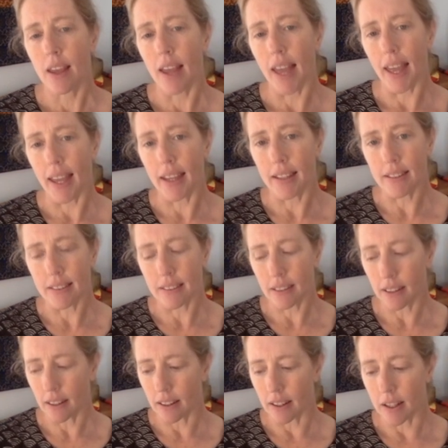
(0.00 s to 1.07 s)
And
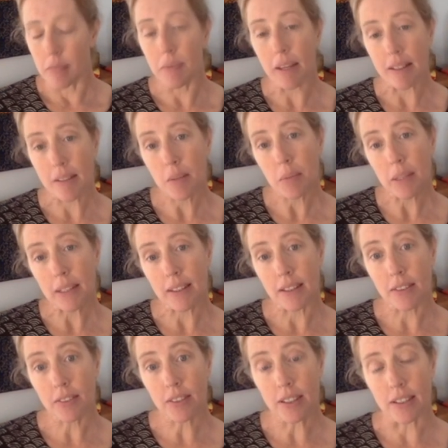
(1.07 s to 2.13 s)
it makes a big
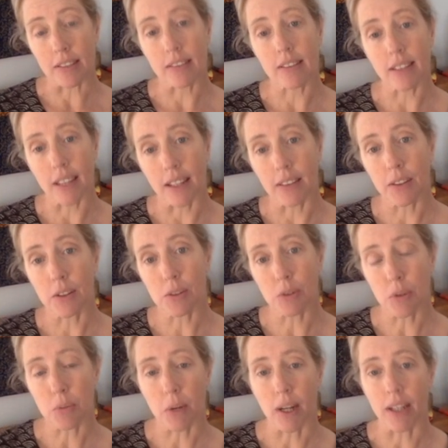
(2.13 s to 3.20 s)
difference to get those
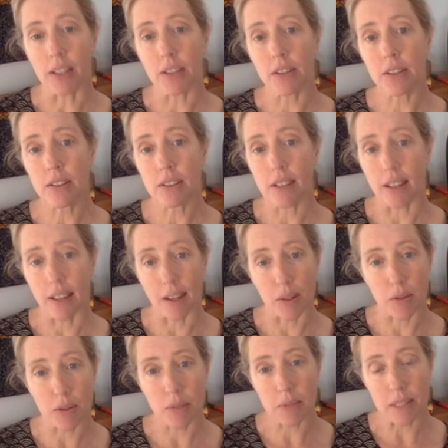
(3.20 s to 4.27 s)
reminders, and it
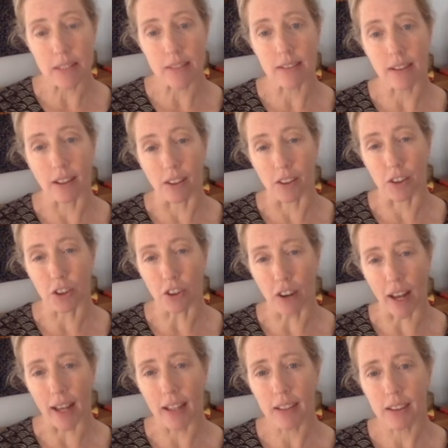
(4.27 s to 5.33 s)
helps me stay on
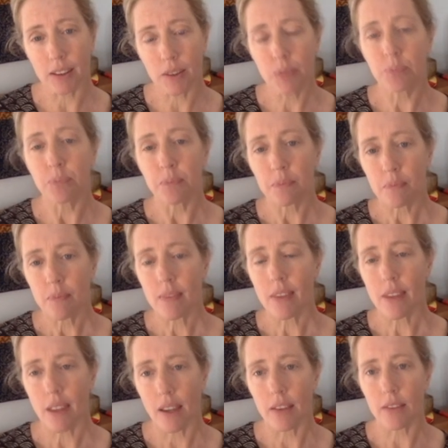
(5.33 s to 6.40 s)
track.
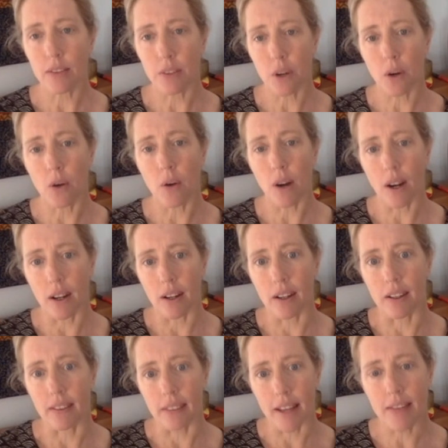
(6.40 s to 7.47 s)
So
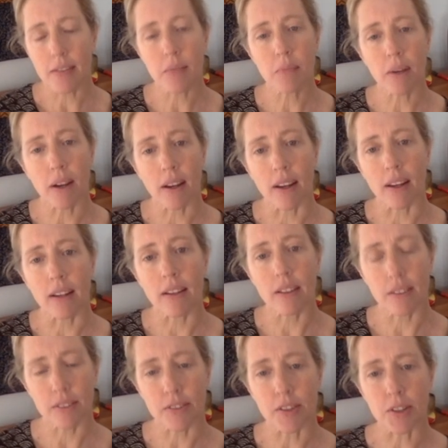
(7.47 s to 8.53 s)
that's my
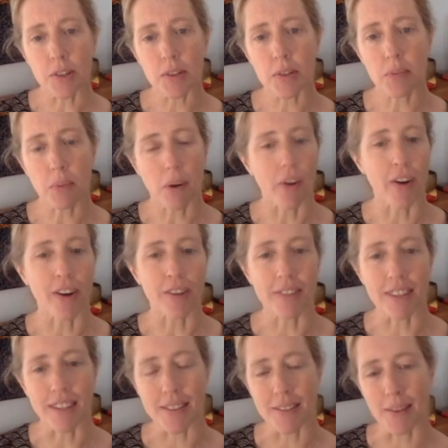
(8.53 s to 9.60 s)
first part of
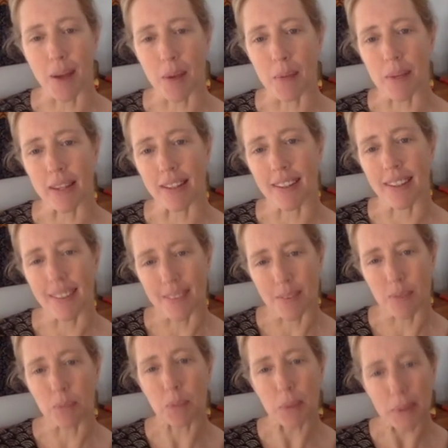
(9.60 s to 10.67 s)
the assignment,
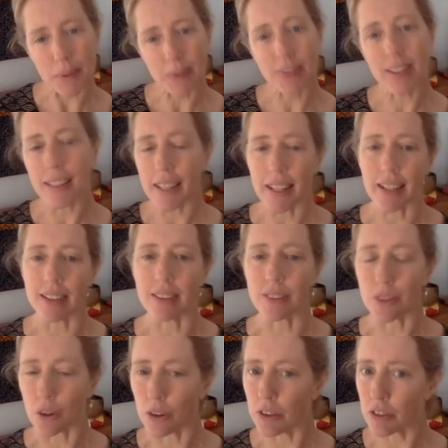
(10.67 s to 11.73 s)
is build it in,
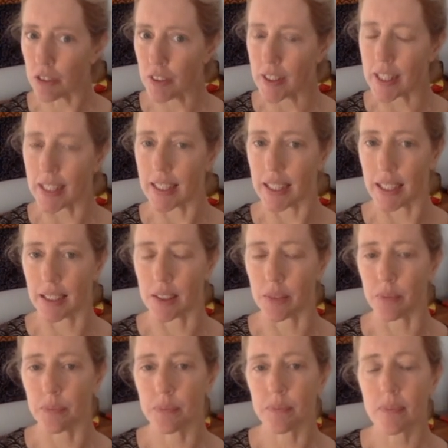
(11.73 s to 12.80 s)
don't fit it in.
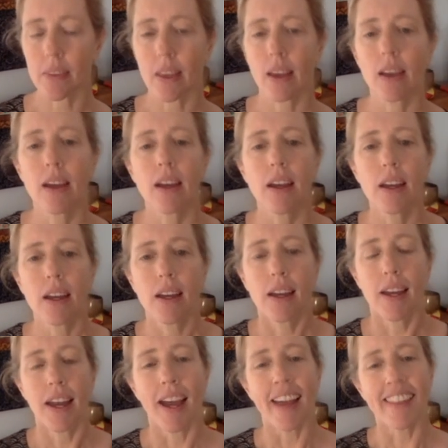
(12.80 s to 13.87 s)

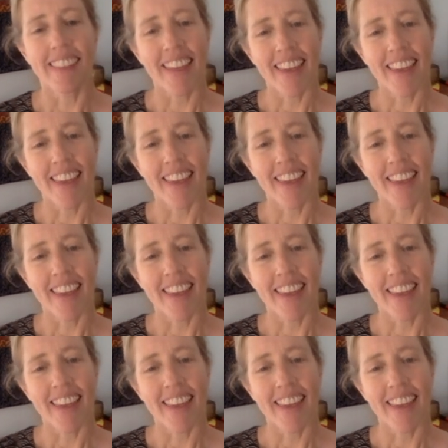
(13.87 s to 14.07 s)
And